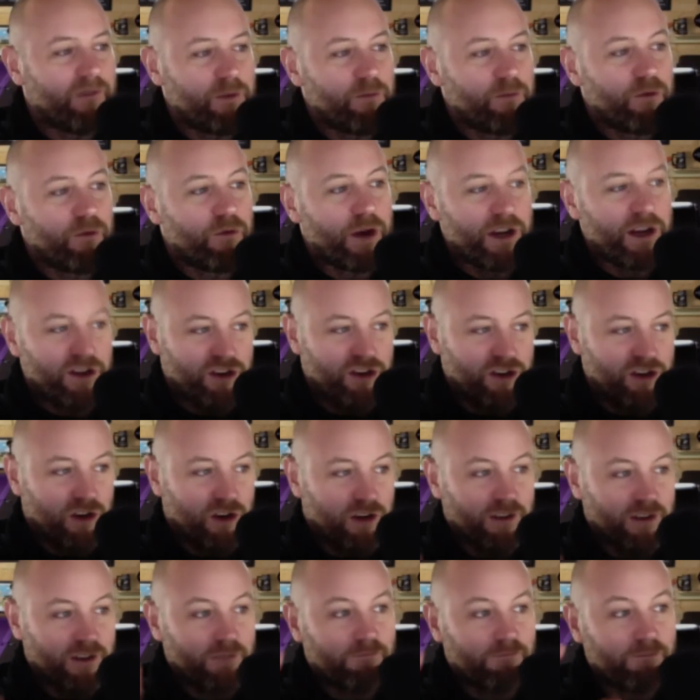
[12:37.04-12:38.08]
print
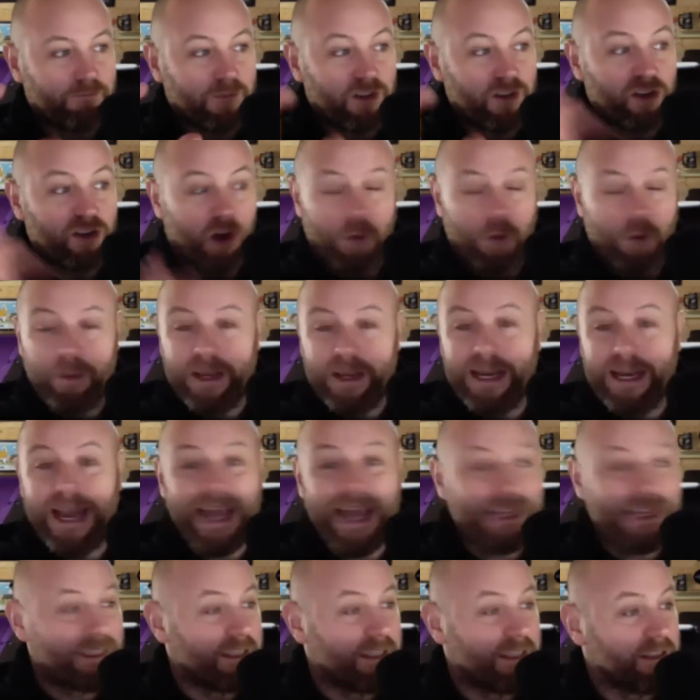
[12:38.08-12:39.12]
shop in
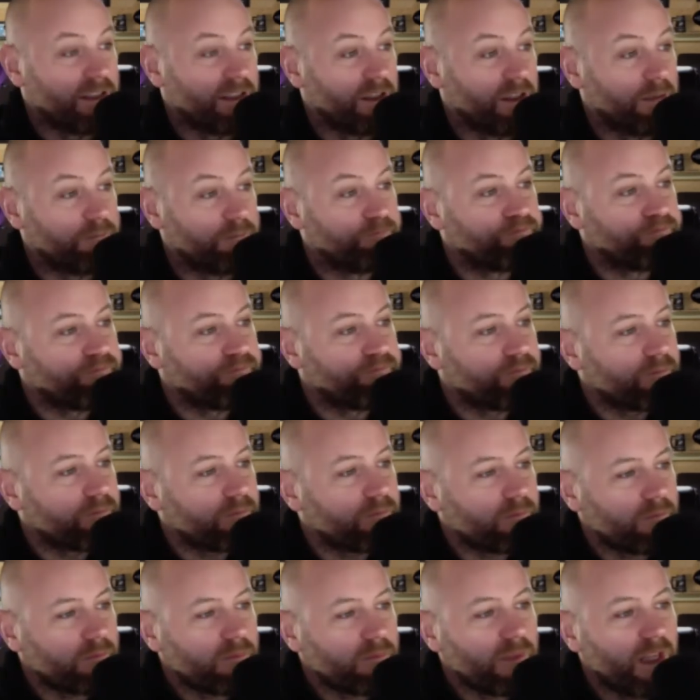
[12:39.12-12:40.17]
Lexington.
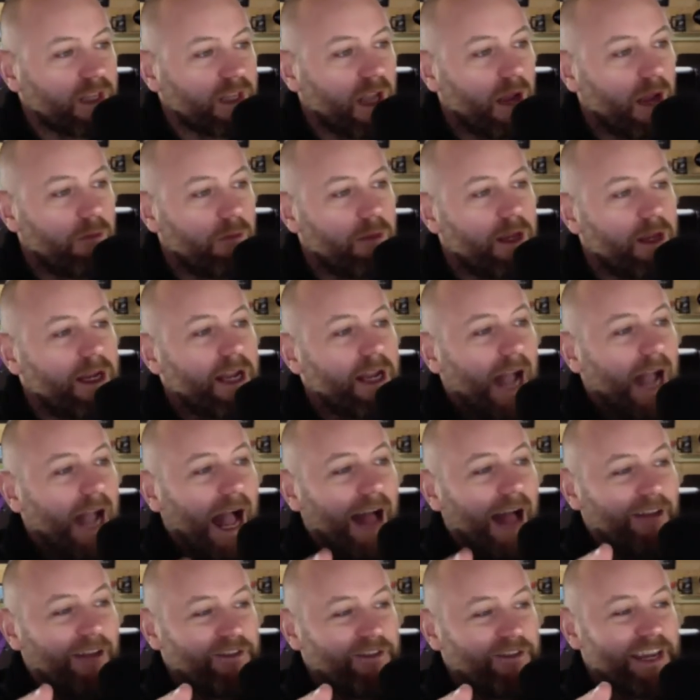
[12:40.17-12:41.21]

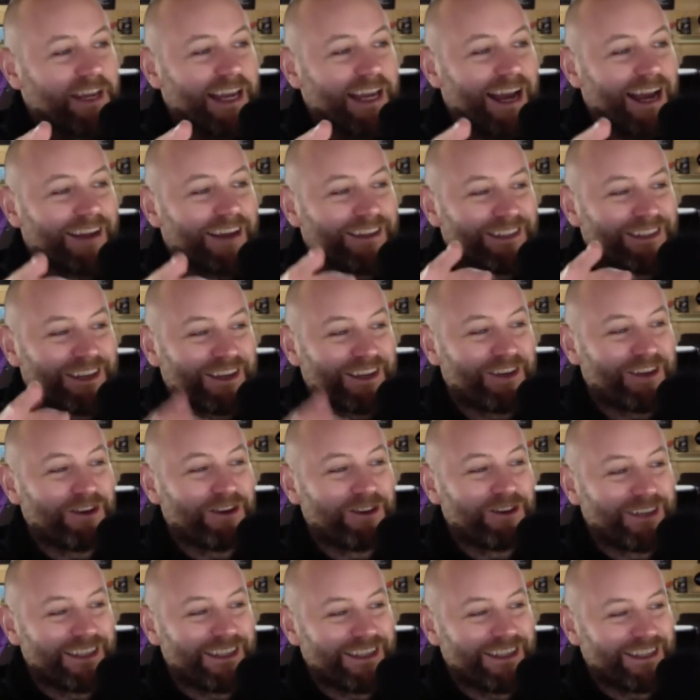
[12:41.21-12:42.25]
And he had a
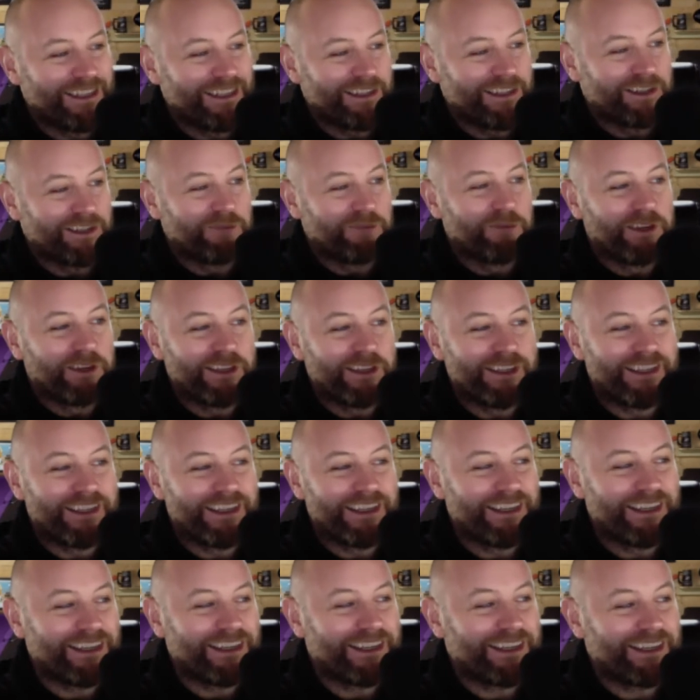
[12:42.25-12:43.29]
security system
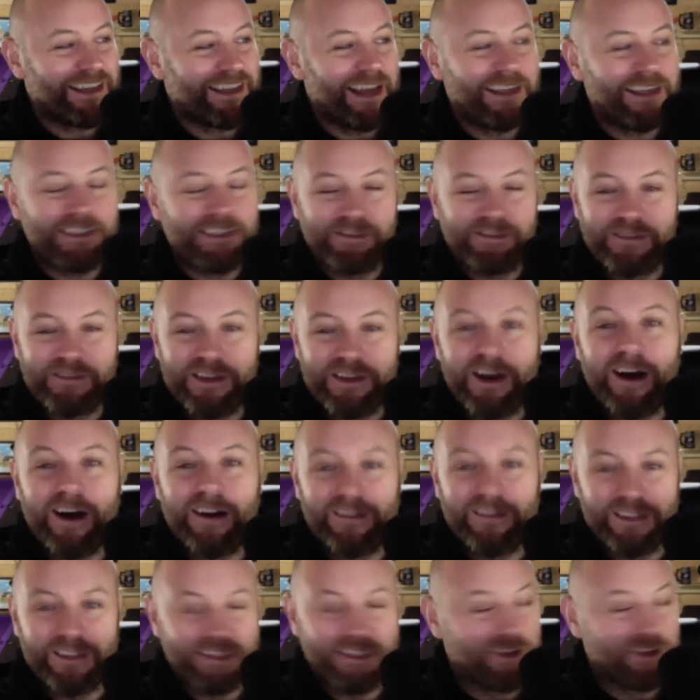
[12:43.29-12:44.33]
considered state of the art
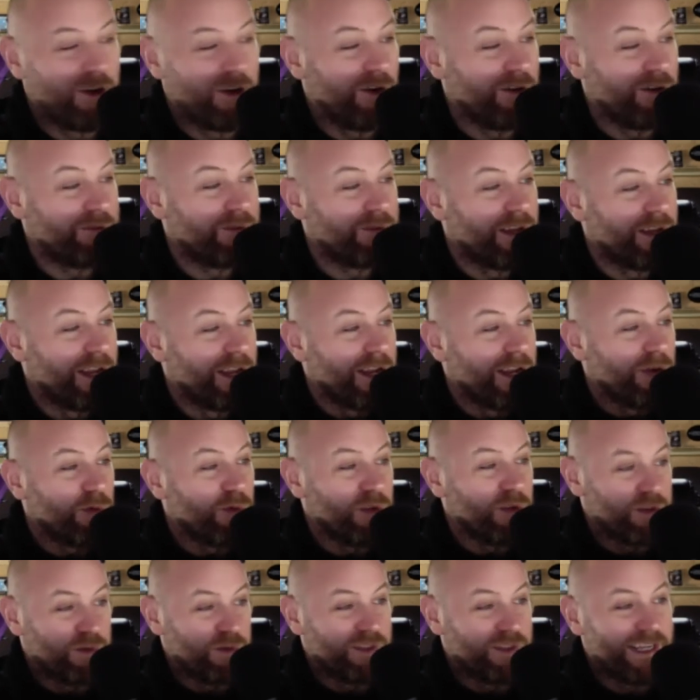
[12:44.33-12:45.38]
at the time,
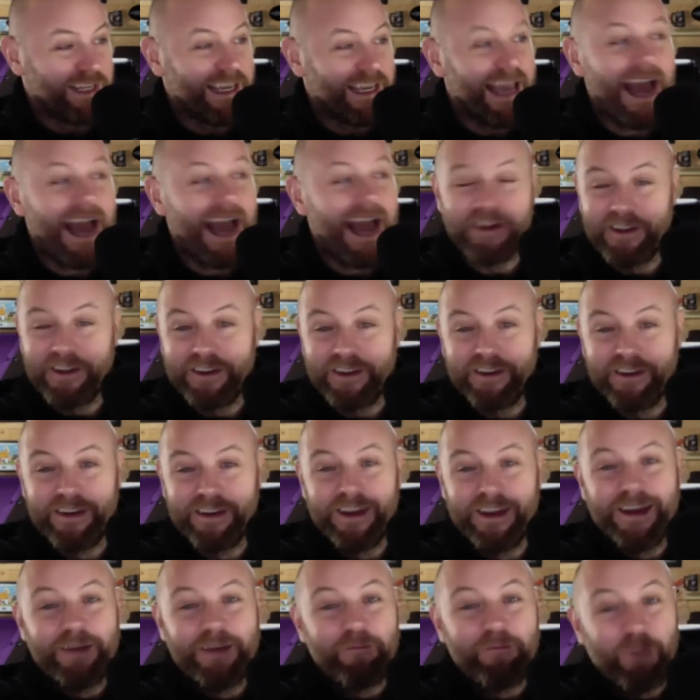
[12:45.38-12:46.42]
which was a cannon
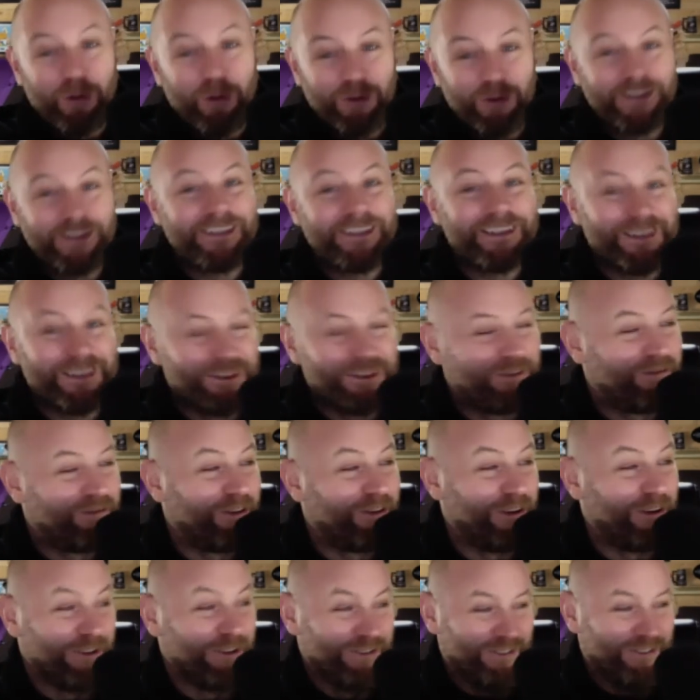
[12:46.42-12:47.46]
pointing at the
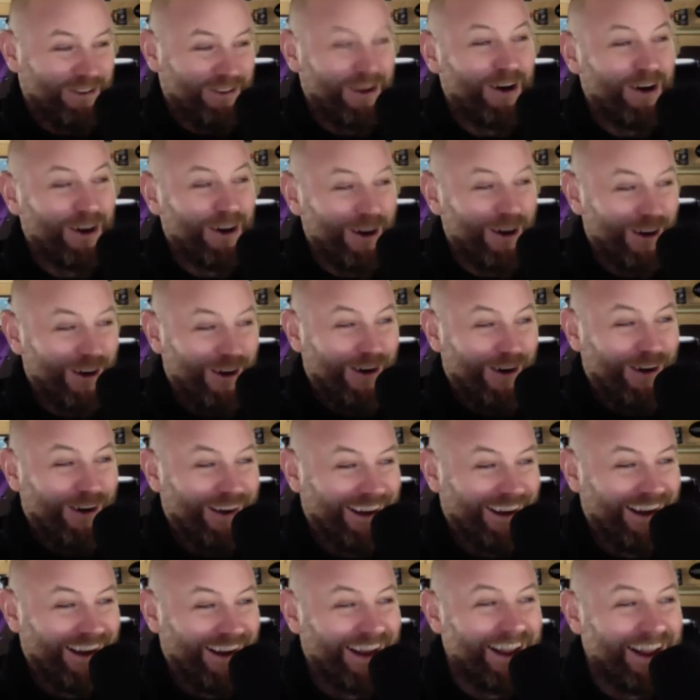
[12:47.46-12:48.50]
front door.
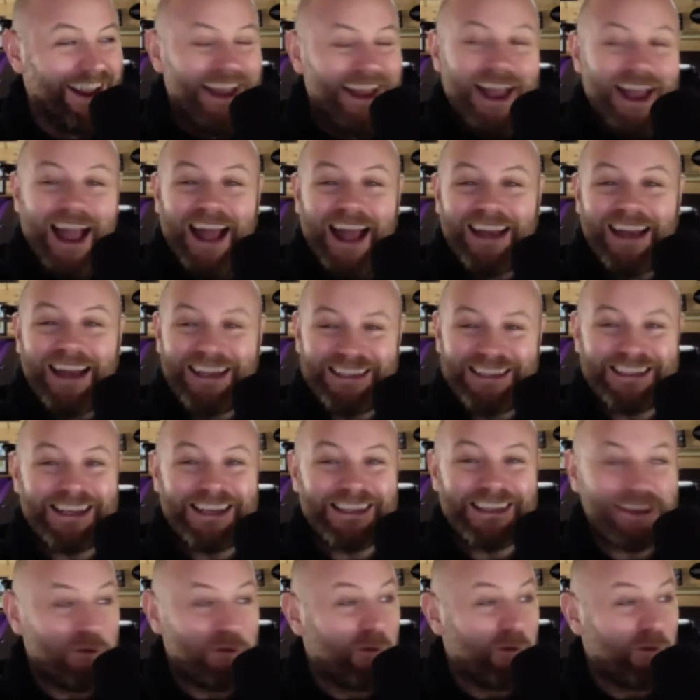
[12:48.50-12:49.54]
And it
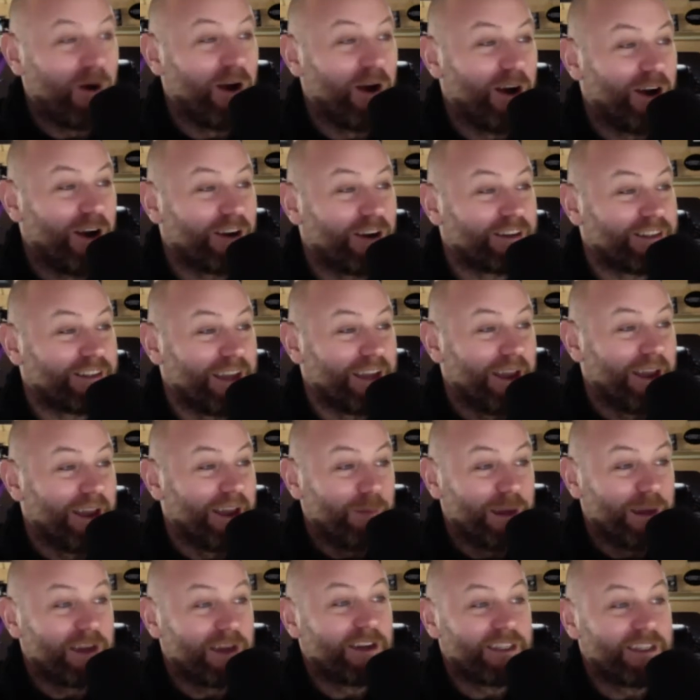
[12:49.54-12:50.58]
says it worked
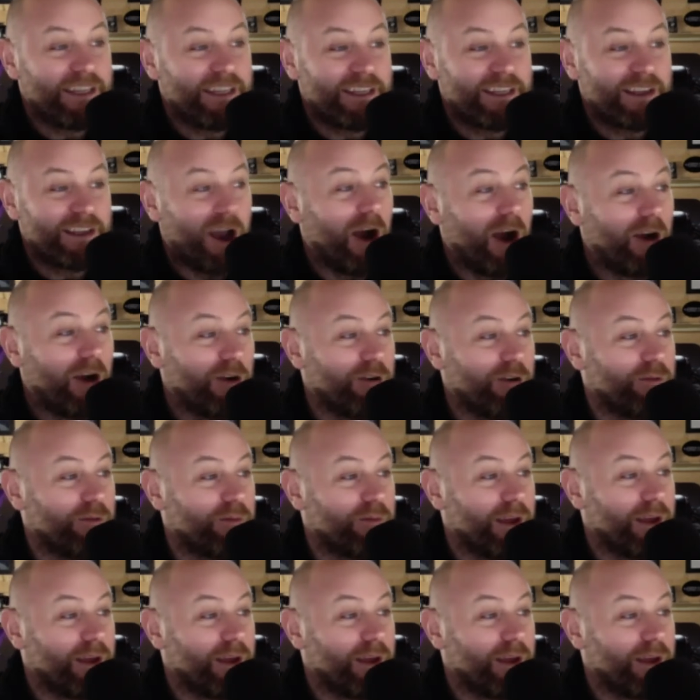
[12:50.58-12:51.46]
because his home,